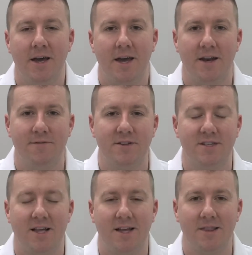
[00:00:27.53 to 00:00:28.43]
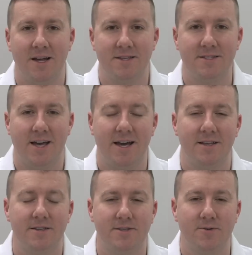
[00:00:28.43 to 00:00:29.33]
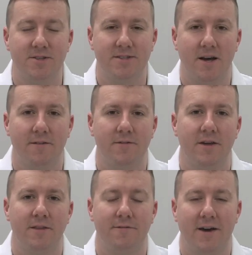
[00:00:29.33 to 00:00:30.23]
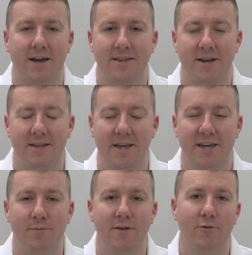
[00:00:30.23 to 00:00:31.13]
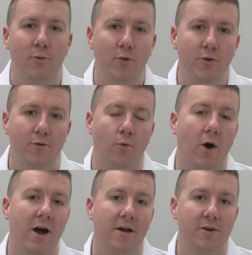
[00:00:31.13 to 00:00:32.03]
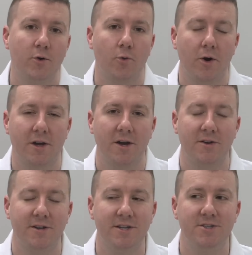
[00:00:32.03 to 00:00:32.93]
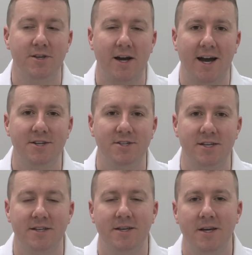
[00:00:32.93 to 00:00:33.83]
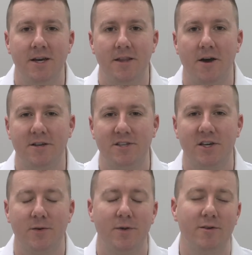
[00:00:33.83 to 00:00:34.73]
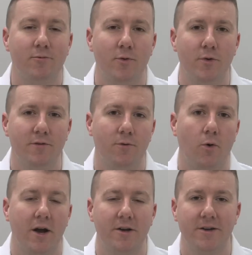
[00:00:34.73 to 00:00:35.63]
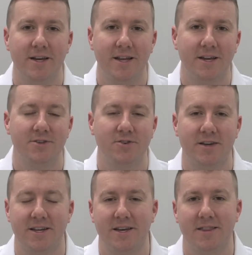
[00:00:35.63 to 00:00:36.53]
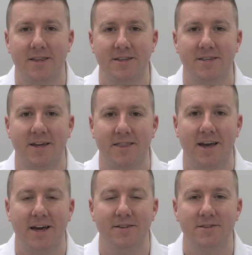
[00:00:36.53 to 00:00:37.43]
And Invisalign lends that to itself, and the fact that they can be removed while you're working on your hygiene. They also can be removed while you're eating and drinking and things like that.